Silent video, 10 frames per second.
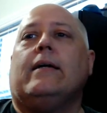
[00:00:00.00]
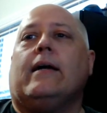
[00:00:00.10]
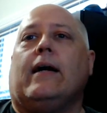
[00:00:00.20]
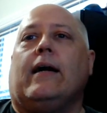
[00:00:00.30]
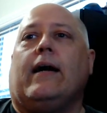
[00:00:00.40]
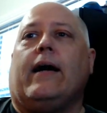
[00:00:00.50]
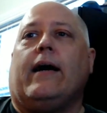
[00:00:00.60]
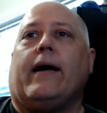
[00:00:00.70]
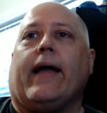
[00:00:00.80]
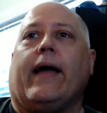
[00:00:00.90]

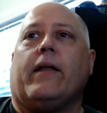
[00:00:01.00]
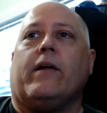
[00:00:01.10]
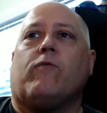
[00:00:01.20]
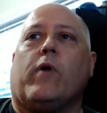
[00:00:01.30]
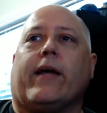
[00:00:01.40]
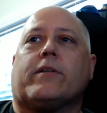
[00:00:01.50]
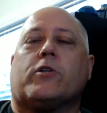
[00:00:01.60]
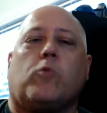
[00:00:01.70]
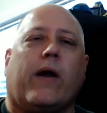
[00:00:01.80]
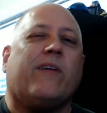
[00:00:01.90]
And if we get to
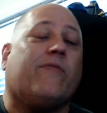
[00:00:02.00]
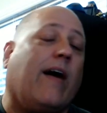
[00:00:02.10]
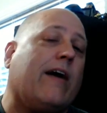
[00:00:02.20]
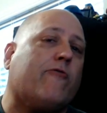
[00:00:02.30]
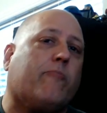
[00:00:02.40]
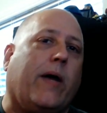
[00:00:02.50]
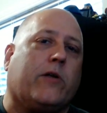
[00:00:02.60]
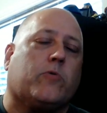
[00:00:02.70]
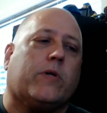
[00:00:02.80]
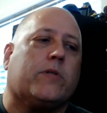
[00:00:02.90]
25
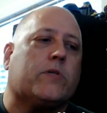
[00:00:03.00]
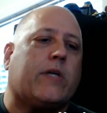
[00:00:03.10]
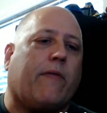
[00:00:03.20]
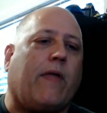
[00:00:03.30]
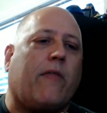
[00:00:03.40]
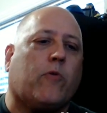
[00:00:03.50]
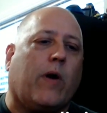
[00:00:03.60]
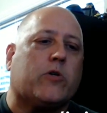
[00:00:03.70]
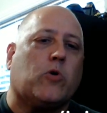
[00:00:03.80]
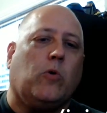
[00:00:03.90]
patrons at that
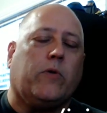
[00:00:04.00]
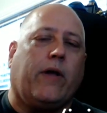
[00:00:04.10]
threshold,